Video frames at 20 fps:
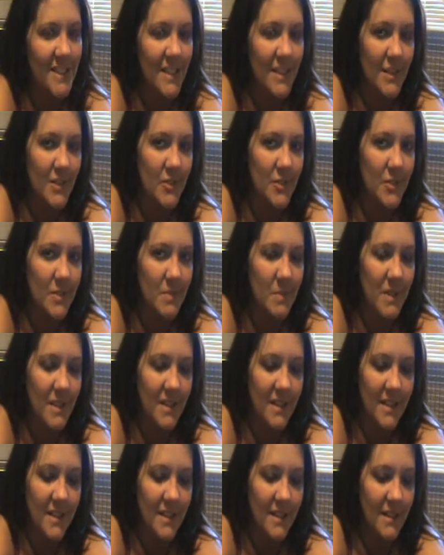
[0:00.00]
teenagers but
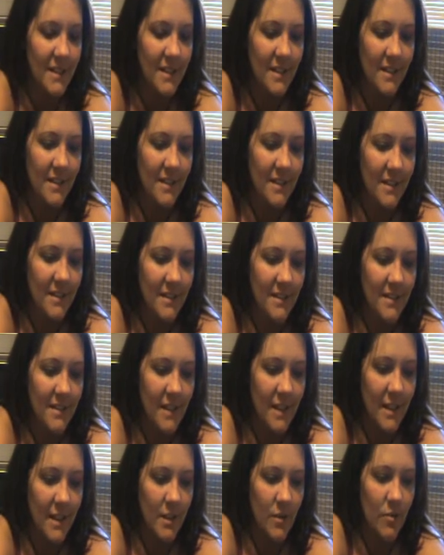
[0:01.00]

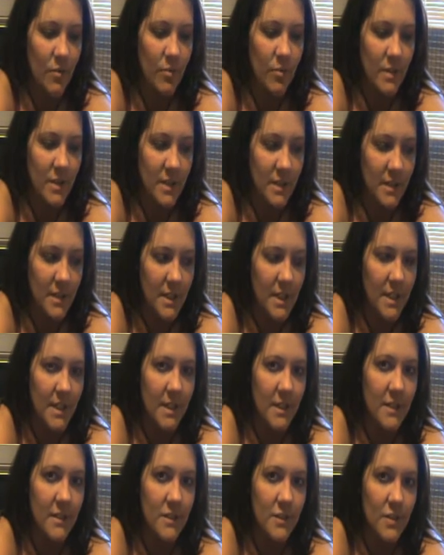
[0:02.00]
they
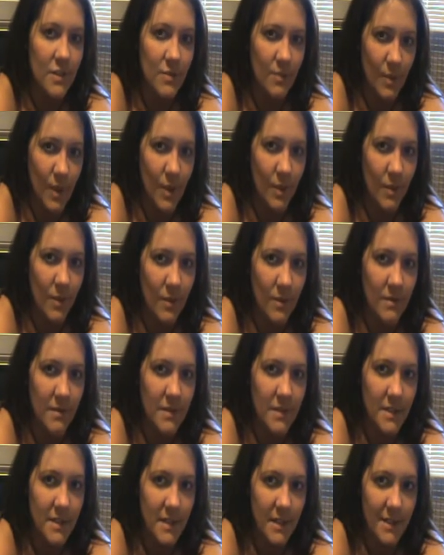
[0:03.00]
really struggle
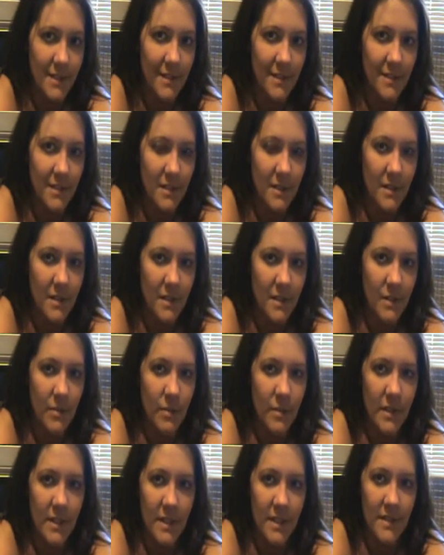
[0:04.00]
still
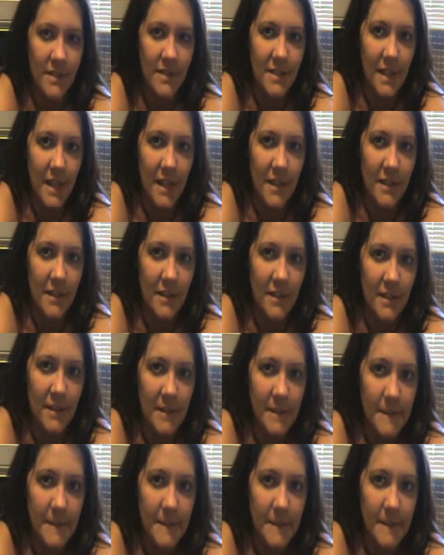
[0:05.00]
with his death